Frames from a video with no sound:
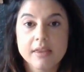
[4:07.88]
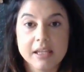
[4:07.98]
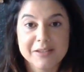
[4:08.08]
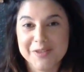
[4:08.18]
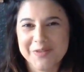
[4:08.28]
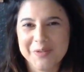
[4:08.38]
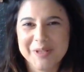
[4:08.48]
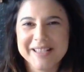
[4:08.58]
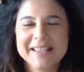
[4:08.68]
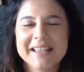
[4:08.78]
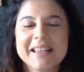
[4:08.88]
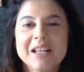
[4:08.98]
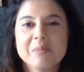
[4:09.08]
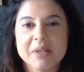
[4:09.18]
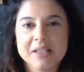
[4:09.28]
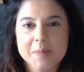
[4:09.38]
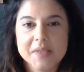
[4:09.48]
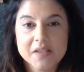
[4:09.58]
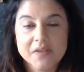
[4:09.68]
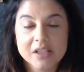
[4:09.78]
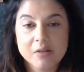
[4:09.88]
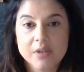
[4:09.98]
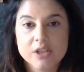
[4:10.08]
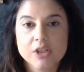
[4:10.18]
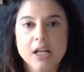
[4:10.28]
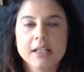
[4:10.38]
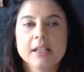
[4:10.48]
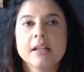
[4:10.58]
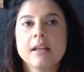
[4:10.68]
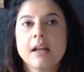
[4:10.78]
things, of course, but specifically with shock.